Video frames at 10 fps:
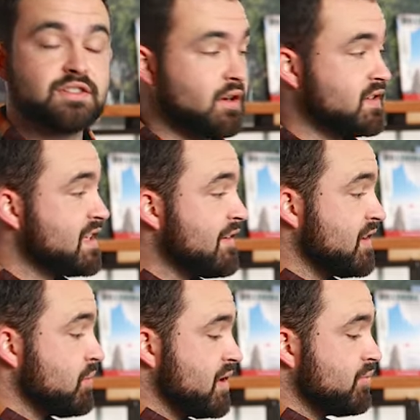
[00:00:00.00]
So it's
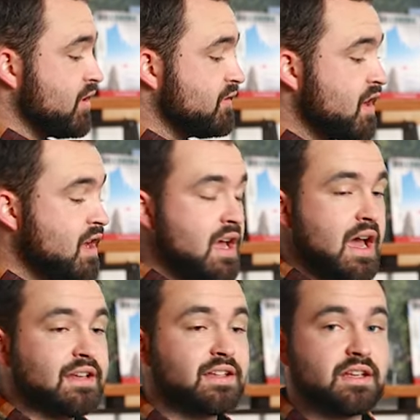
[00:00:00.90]
definitely windproof,
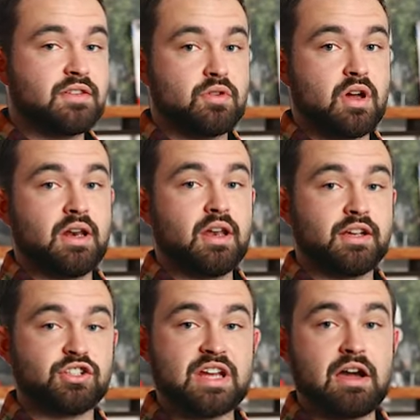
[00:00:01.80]
and it's gonna give you a
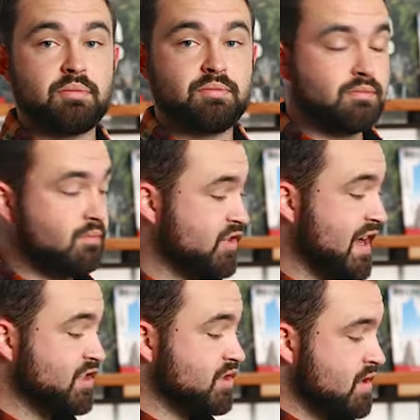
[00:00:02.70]
light shower
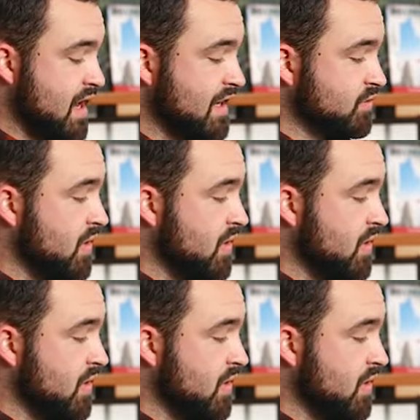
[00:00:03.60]
protection as